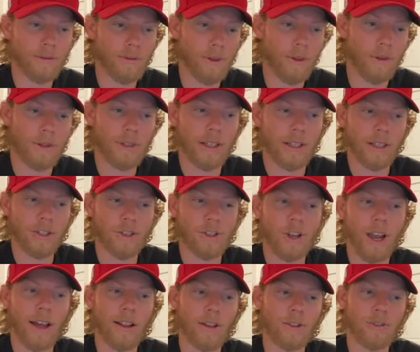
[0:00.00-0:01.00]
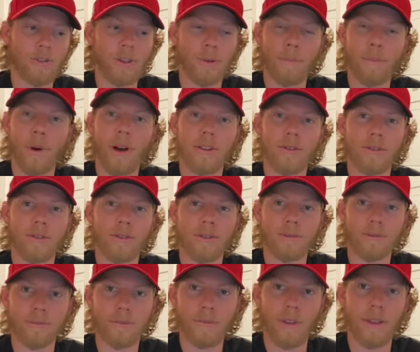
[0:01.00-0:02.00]
you know it's like a challenging puzzle
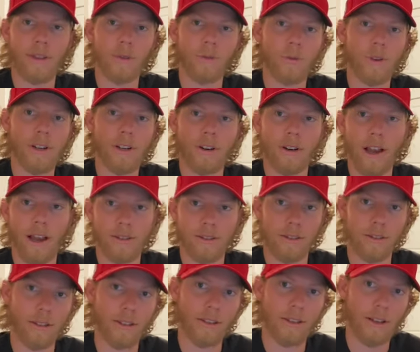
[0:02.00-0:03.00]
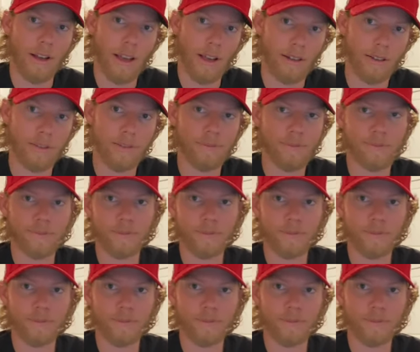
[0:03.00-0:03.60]
that the reader has to connect